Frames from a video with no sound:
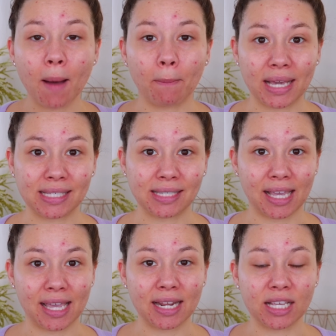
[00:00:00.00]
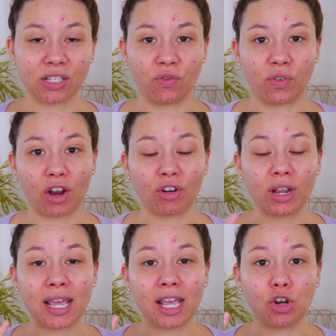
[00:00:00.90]
My skin is
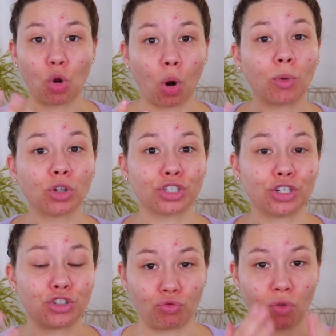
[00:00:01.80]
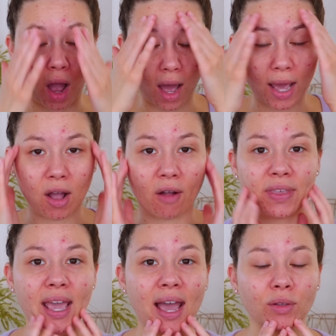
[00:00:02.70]
very normal to dry on
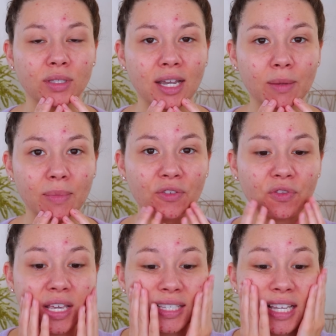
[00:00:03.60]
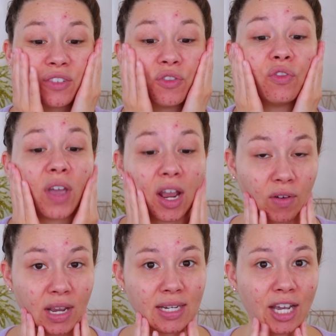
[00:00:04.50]
the outside of my face. It's
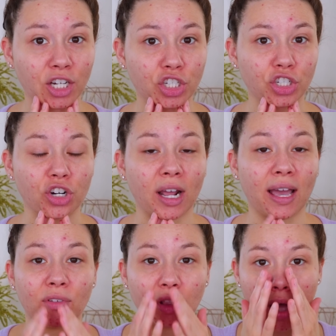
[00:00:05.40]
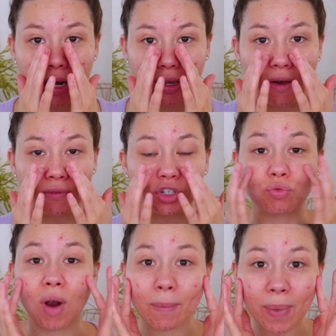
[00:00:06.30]
very textured. I have a lot of
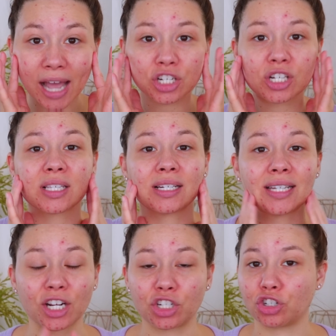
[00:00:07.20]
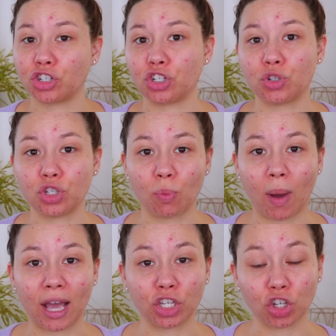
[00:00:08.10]
dry patches and texture due to
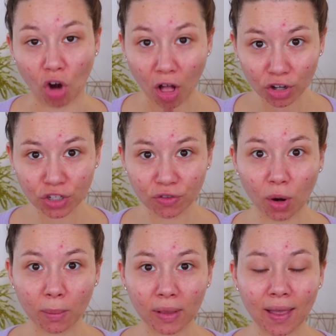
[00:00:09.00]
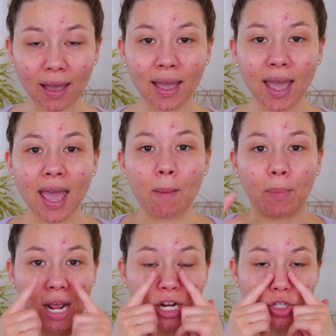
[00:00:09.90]
my Curology formula,
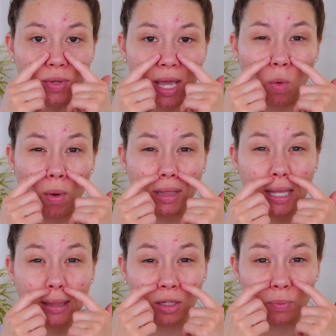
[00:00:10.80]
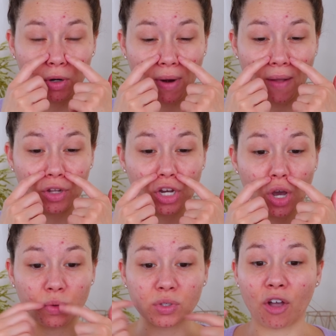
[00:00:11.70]
but I do get oily a little bit around the
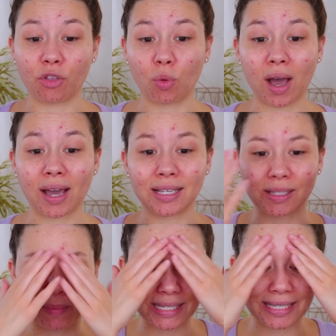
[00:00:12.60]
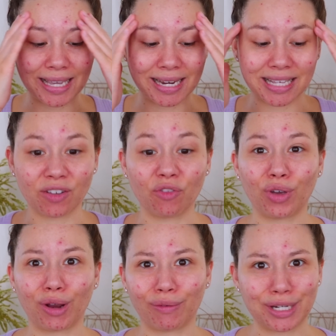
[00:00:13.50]
nose. Otherwise, my skin is
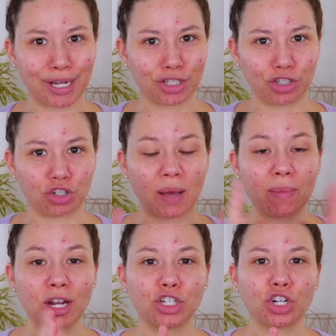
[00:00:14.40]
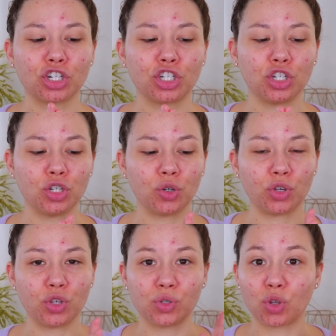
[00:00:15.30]
very textured. I made sure to
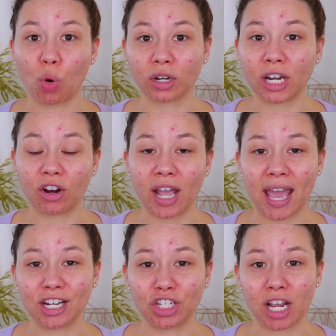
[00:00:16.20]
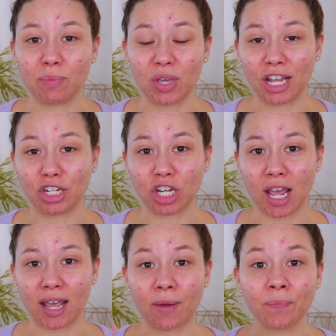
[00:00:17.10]
use the ordinary AHA,
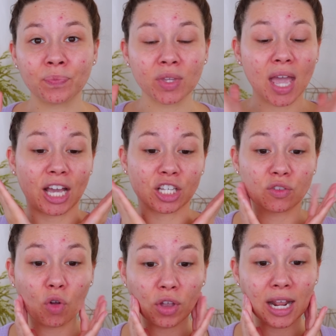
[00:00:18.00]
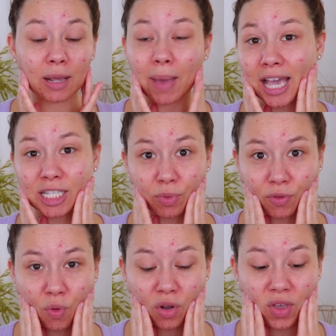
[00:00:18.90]
BHA exfoliating mask
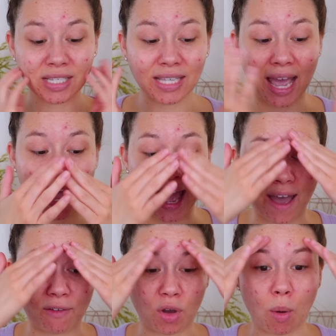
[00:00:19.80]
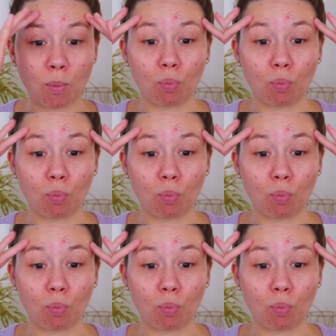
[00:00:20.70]
before this. I have